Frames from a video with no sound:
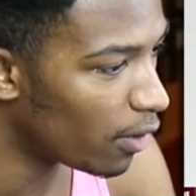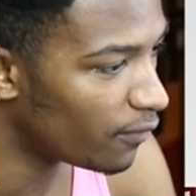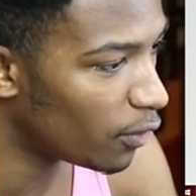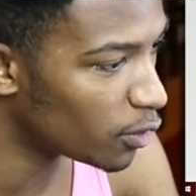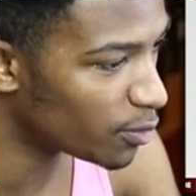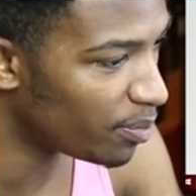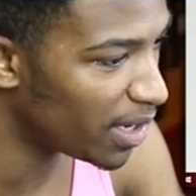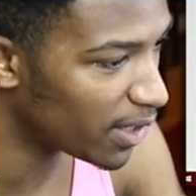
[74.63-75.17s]

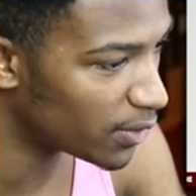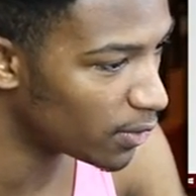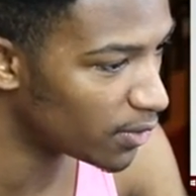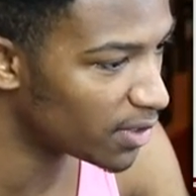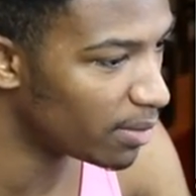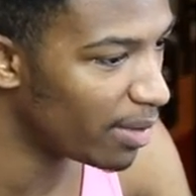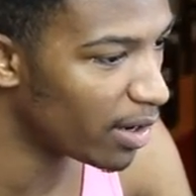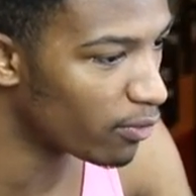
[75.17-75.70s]
those
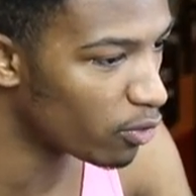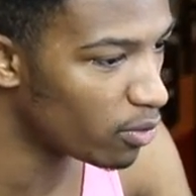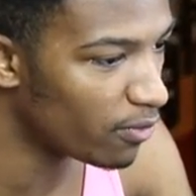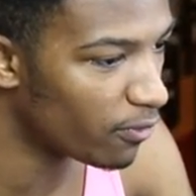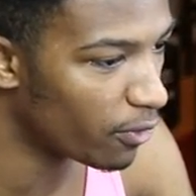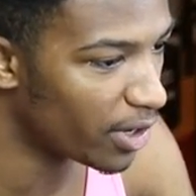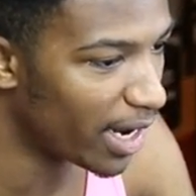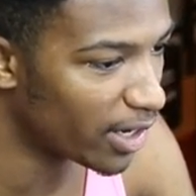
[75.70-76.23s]
pixels to make room
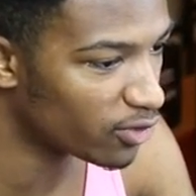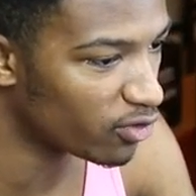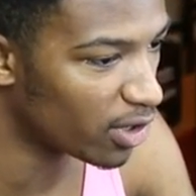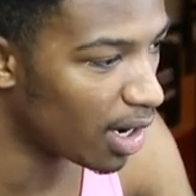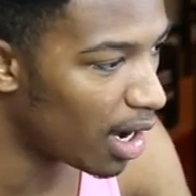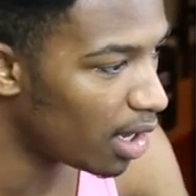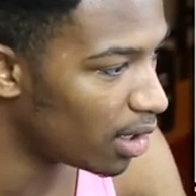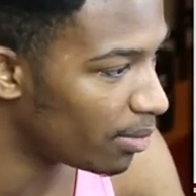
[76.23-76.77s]
for an extra
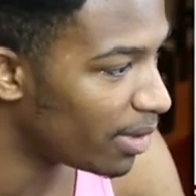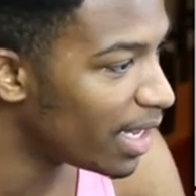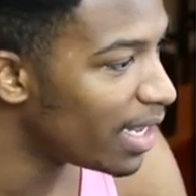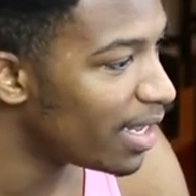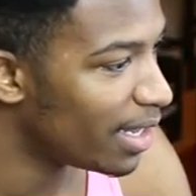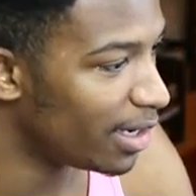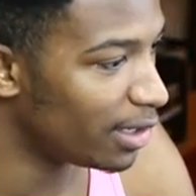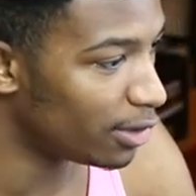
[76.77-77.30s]
column,
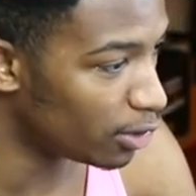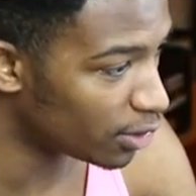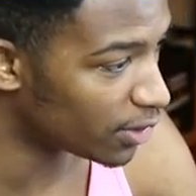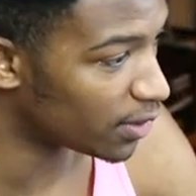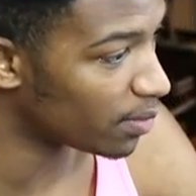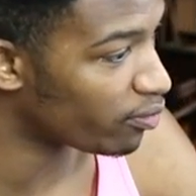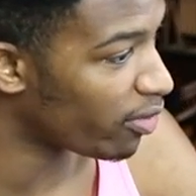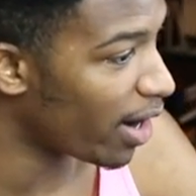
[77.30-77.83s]
and it looks
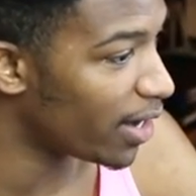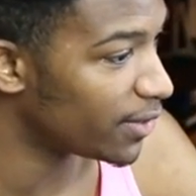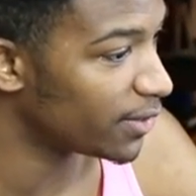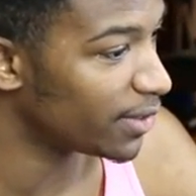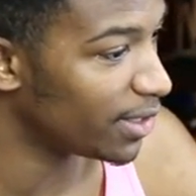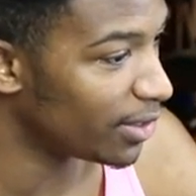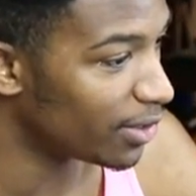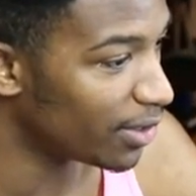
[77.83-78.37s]

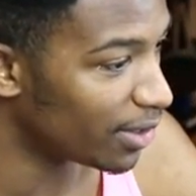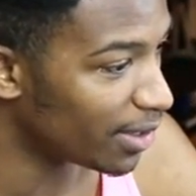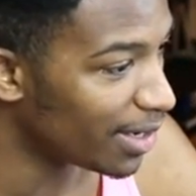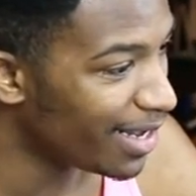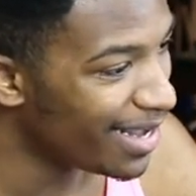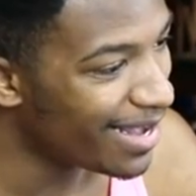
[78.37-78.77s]
surprisingly good.